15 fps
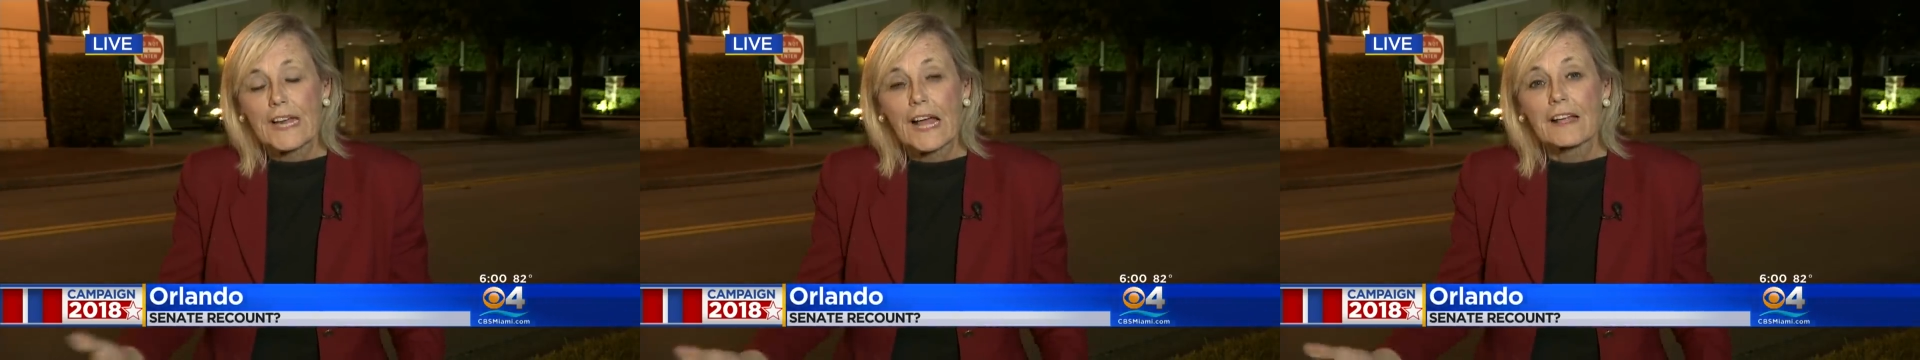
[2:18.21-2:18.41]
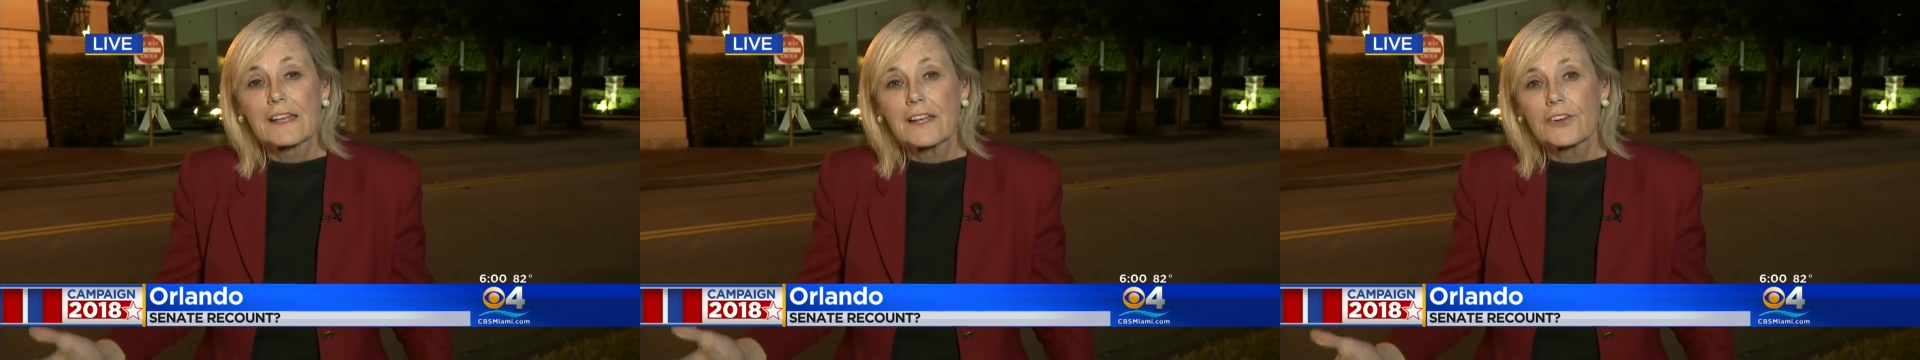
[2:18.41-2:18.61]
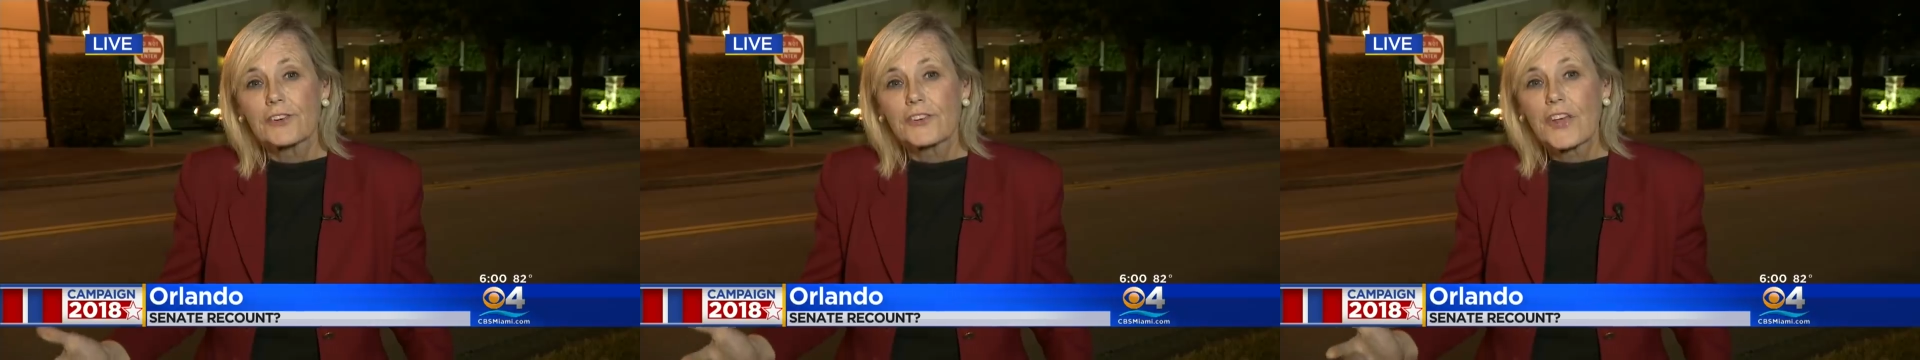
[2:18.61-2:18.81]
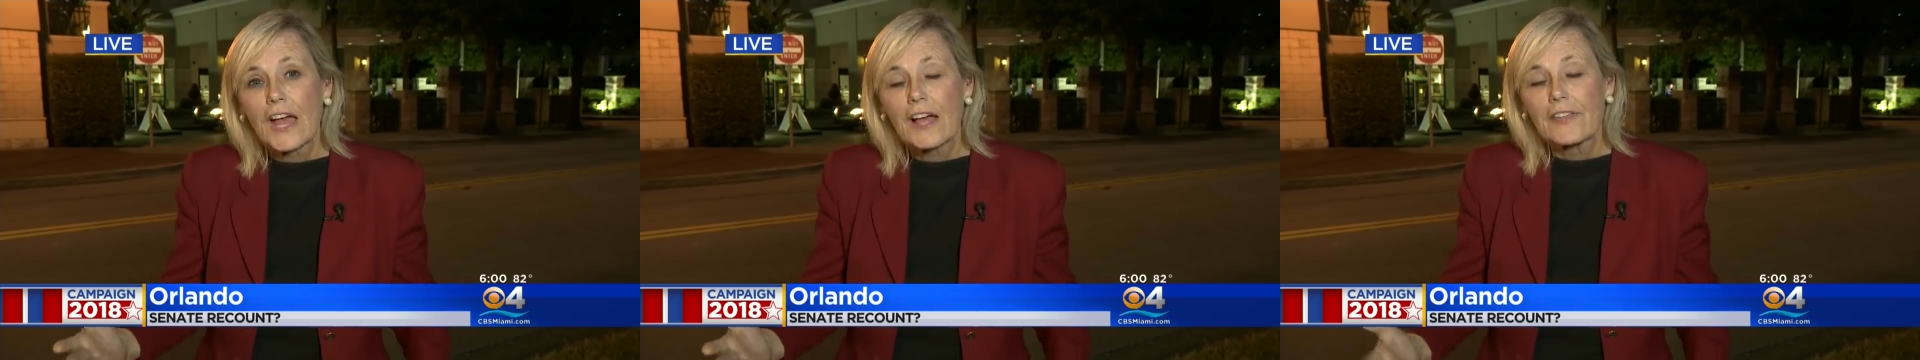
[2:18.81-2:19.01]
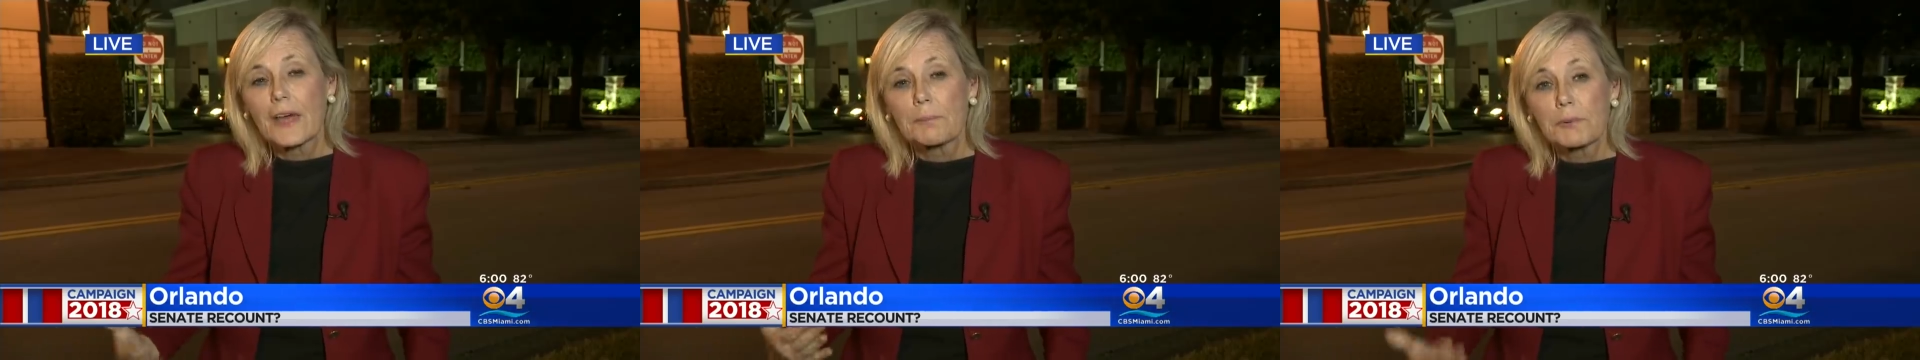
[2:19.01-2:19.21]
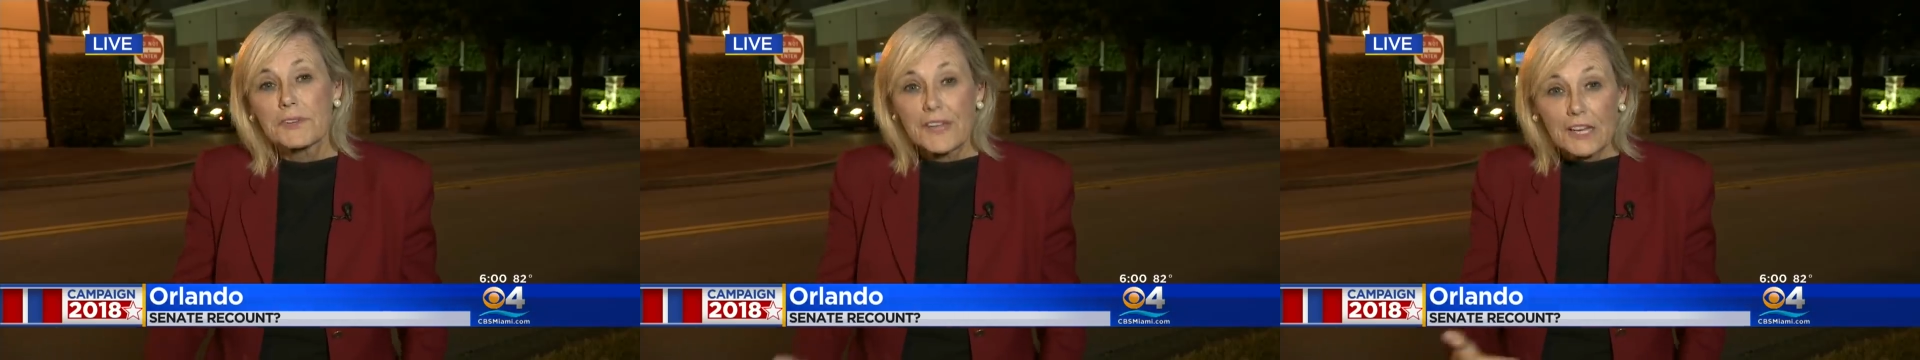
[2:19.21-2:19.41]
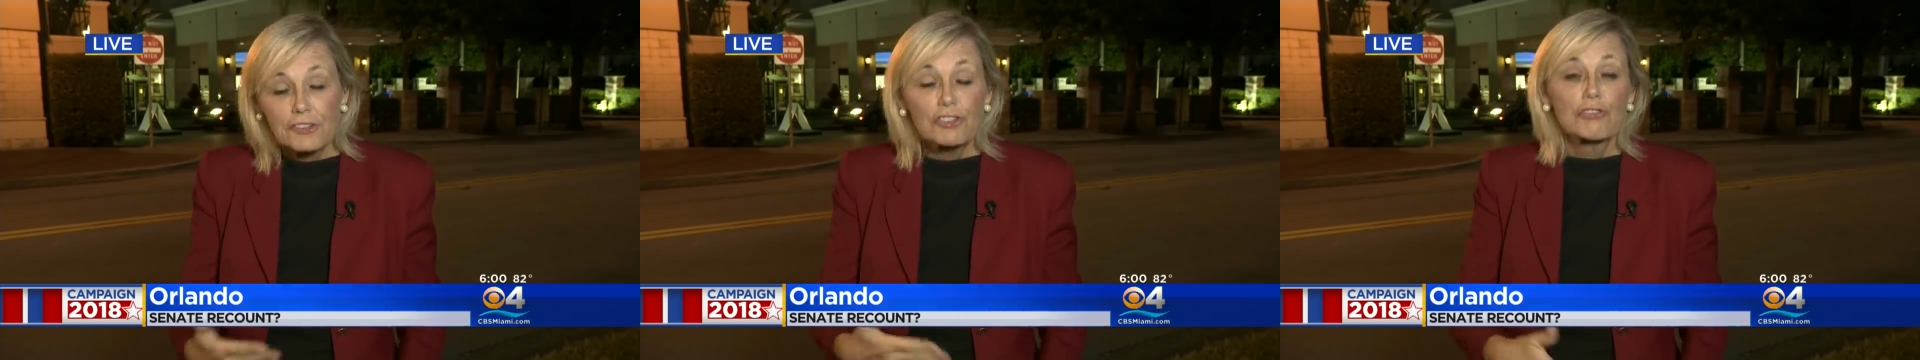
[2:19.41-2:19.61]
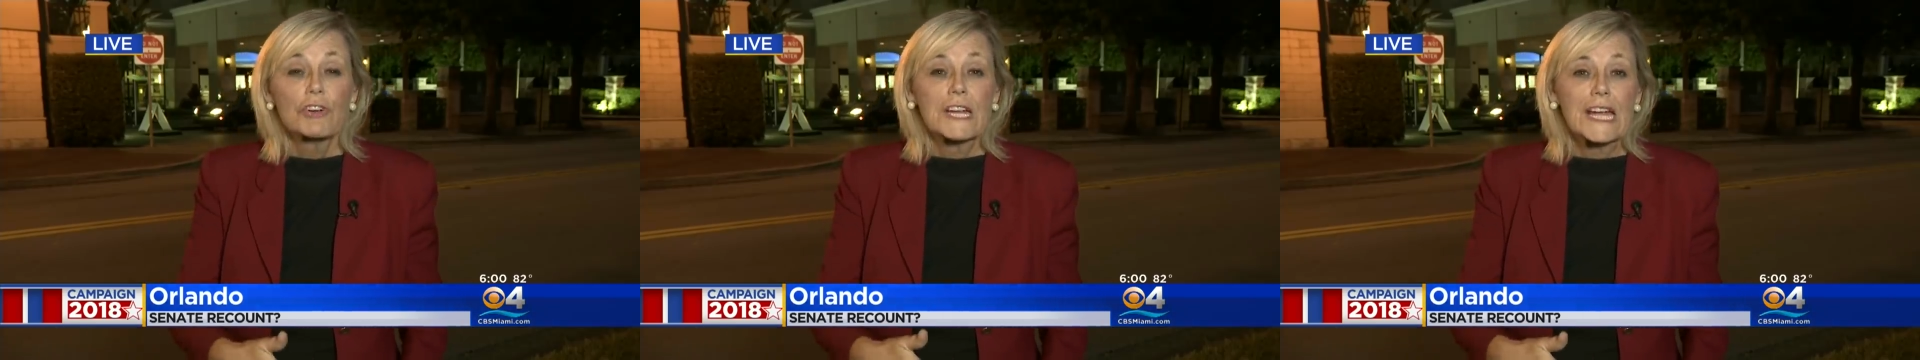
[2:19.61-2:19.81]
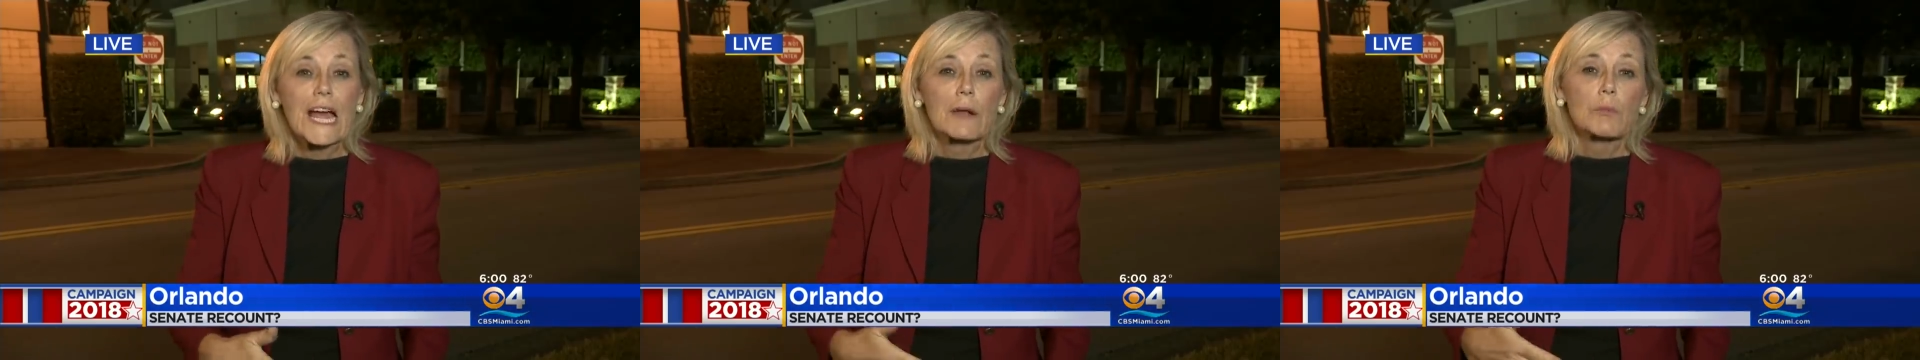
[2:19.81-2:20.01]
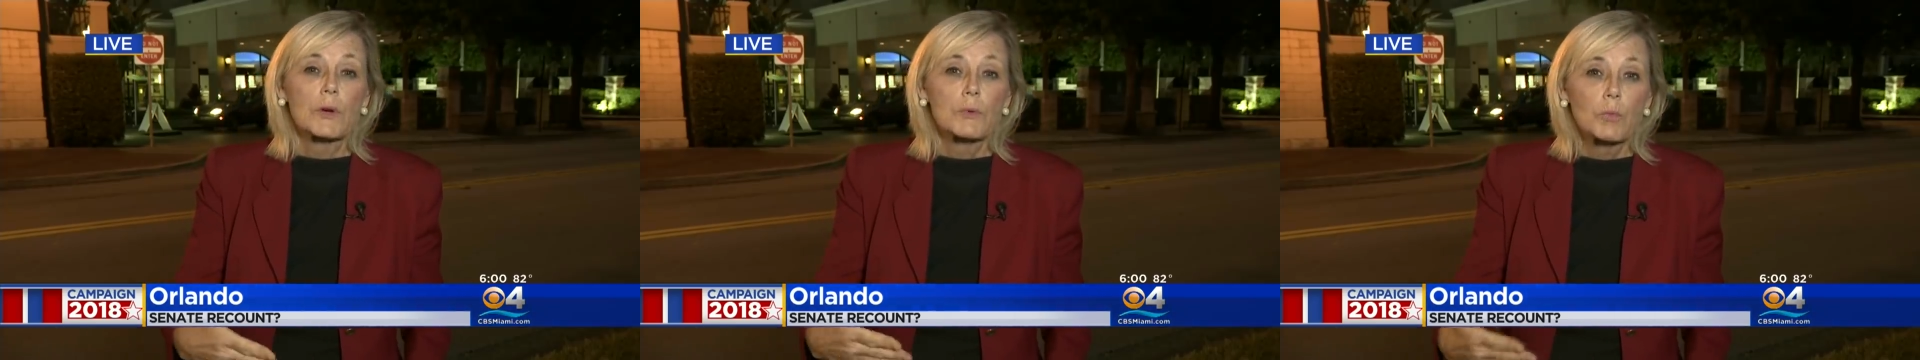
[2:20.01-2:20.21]
Now, here's how that potential
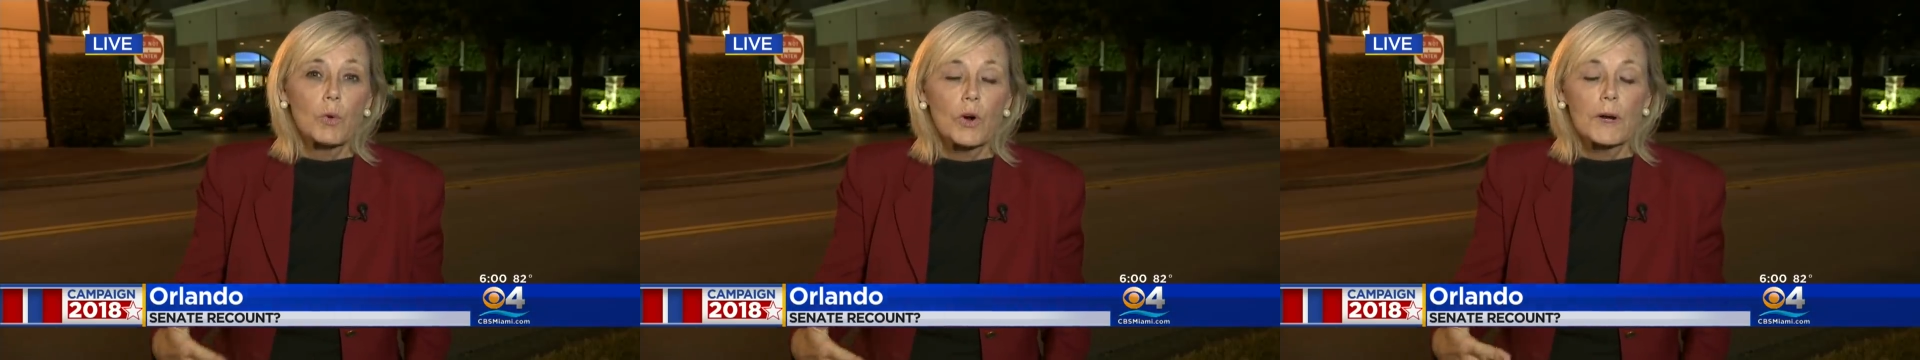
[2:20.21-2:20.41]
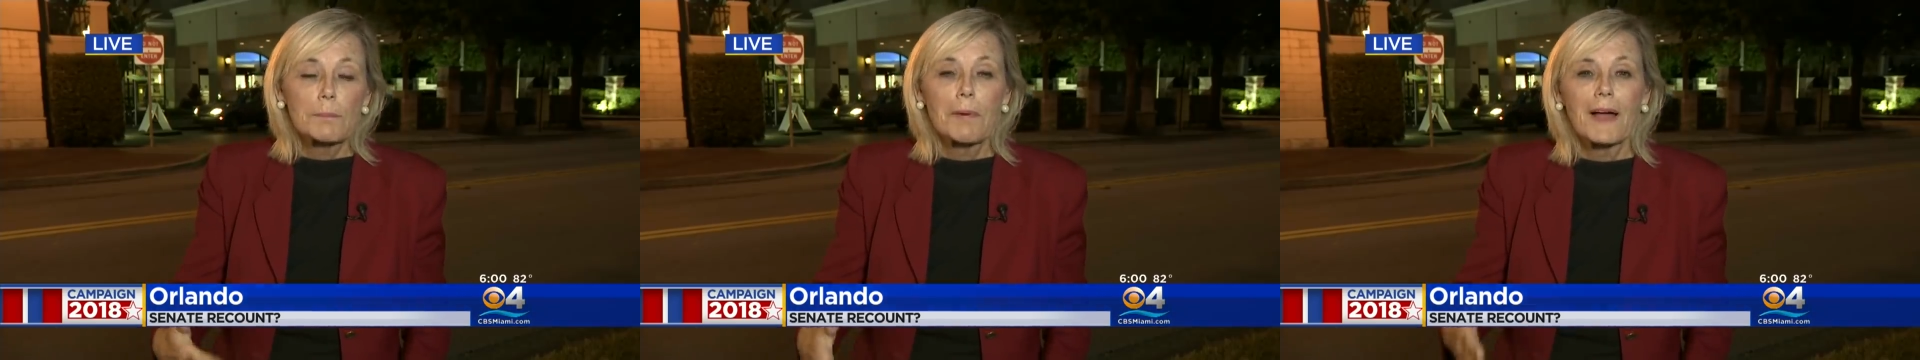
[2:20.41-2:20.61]
recount would work.